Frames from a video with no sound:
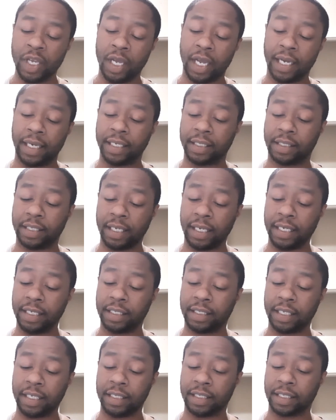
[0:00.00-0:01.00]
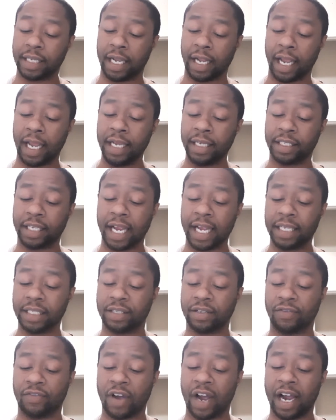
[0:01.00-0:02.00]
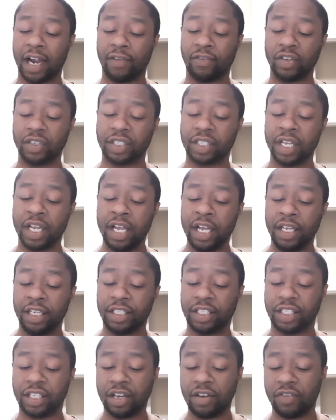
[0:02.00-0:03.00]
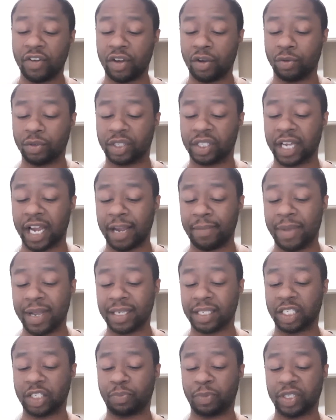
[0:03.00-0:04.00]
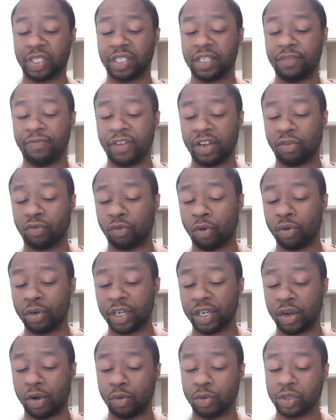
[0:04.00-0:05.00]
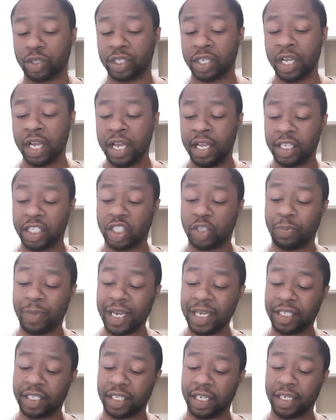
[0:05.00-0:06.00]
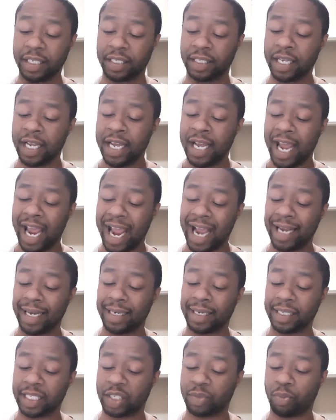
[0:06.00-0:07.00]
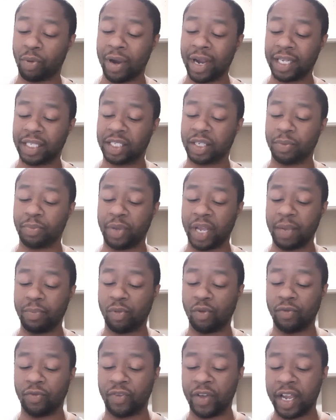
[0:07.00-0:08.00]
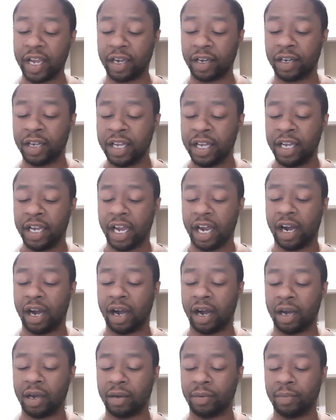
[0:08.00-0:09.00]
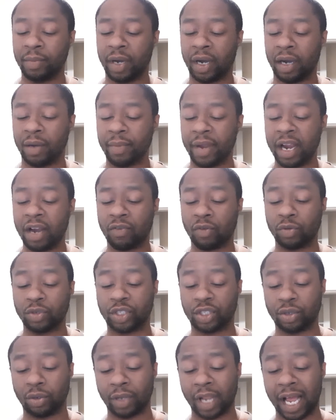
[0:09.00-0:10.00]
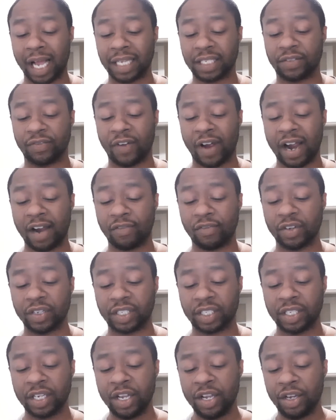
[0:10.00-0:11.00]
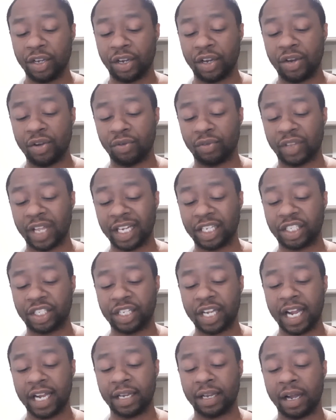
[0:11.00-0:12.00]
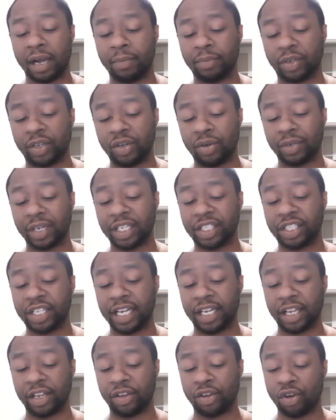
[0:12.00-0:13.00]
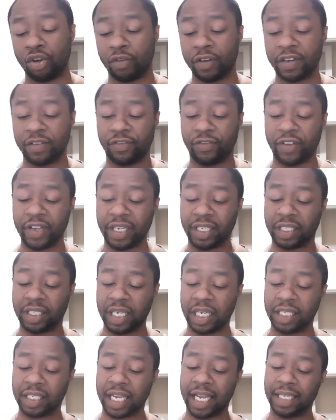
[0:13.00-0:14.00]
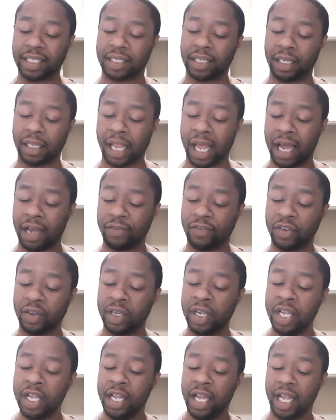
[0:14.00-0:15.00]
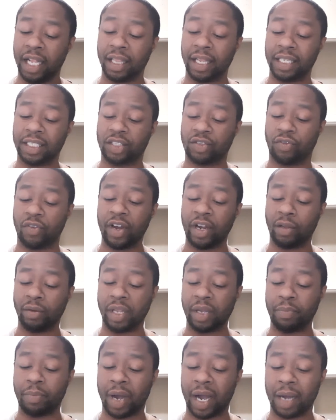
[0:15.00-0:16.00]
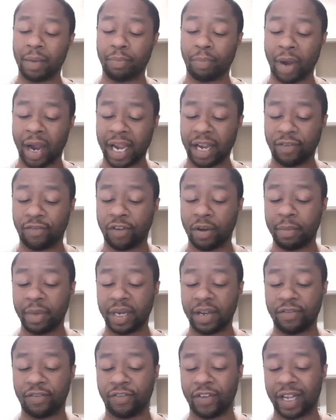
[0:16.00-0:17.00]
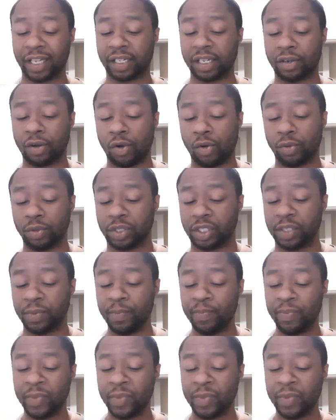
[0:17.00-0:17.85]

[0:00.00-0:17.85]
And the CDC said each hantavirus serotype has a specific rodent host species, and it is spread to people via um, um, aerosolized virus, you know, that shed, um, you know, that shedding urine, feces, and saliva, and less frequently by a bite from an infected host.